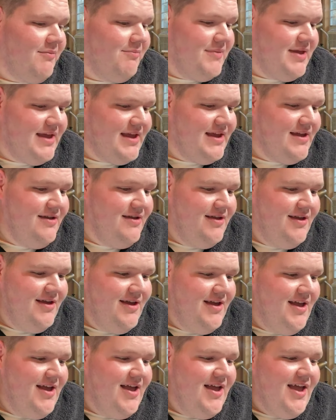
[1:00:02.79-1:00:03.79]
me.
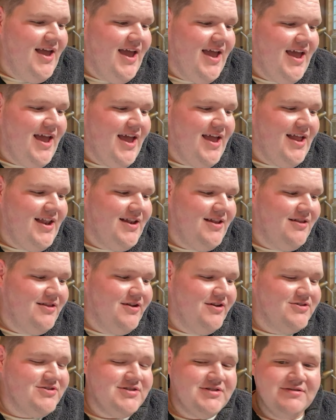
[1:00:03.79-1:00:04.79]
And
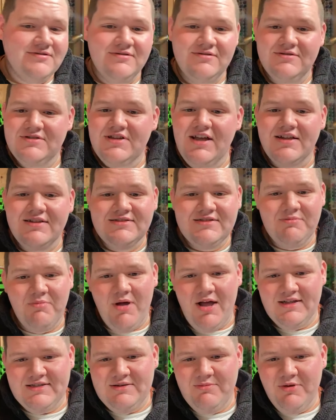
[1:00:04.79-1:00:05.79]
there's tons of
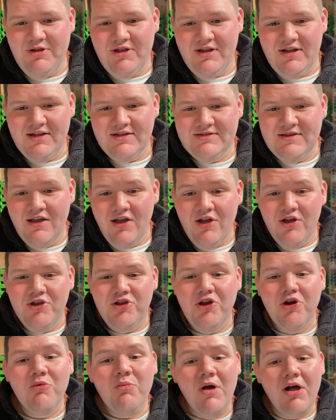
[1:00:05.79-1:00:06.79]
possibilities.
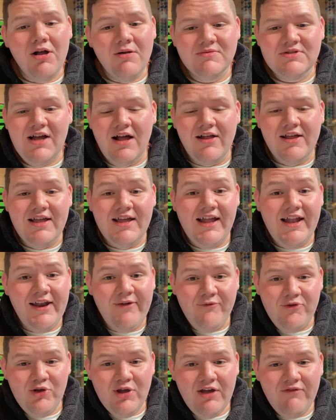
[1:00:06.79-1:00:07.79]
You're welcome, Talia. And
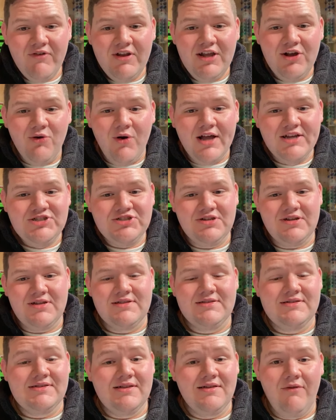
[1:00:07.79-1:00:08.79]
if you have any
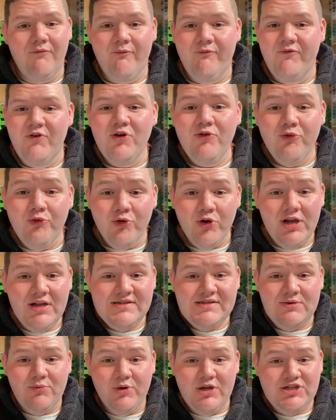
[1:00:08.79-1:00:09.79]
questions, feel free
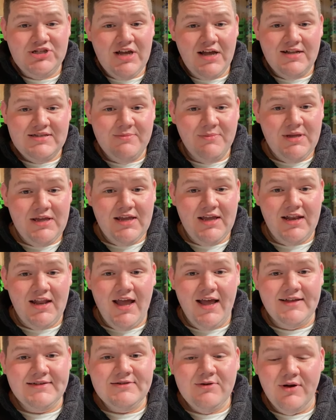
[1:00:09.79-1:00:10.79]
to reach out to me and
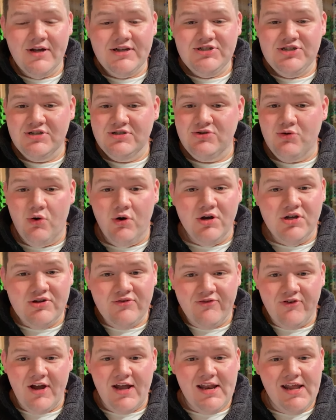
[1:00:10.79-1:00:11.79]
ask questions, or to
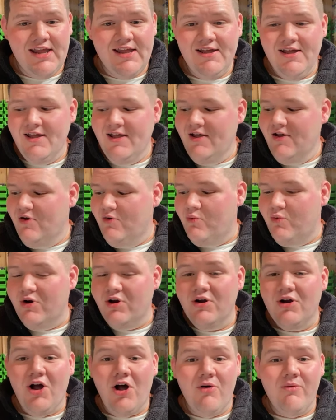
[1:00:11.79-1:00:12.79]
Freddie.
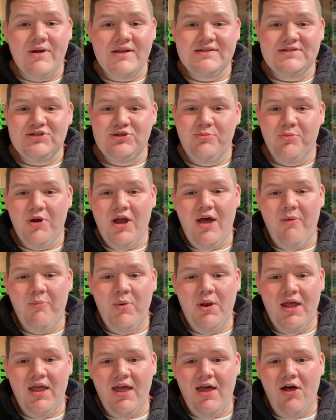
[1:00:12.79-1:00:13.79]
We're always super happy
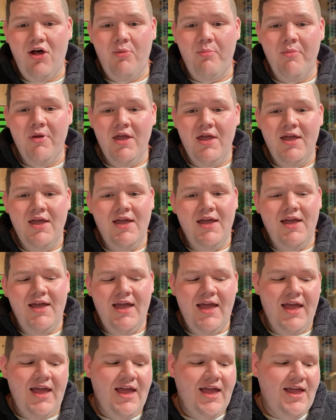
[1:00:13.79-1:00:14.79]
to help.
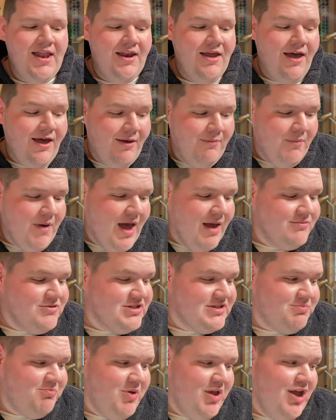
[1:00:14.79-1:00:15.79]
And I'm
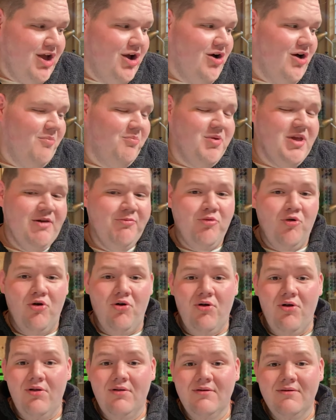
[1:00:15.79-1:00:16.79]
just big on
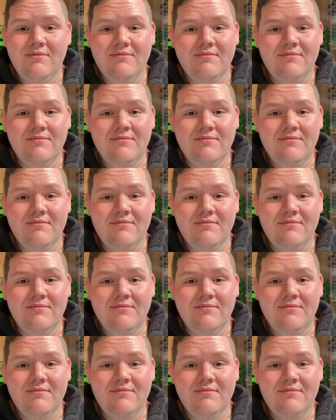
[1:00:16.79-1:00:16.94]
people